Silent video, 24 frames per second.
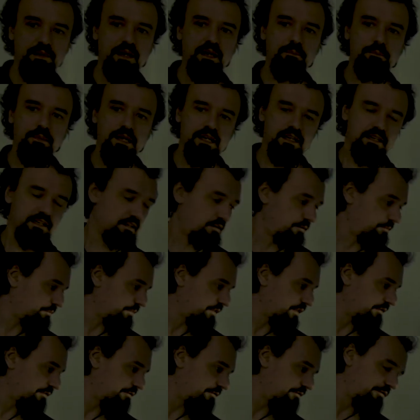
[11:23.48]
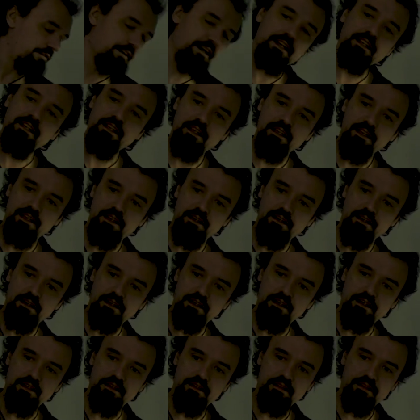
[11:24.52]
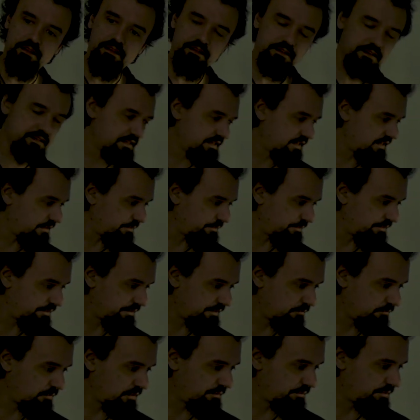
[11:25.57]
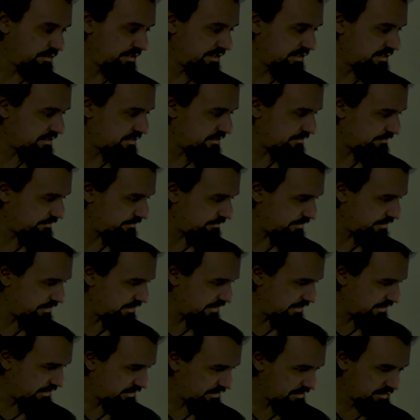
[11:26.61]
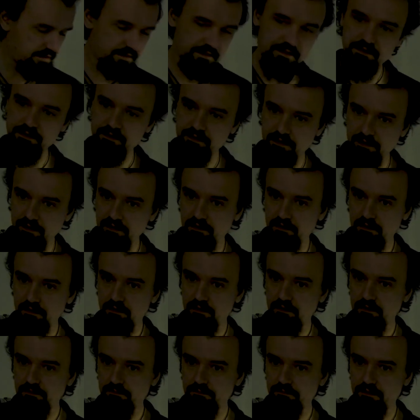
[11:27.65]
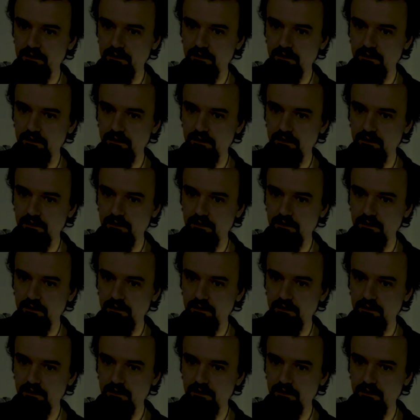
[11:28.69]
I'm back now. Finally, I got the setup in one place and it's staying there.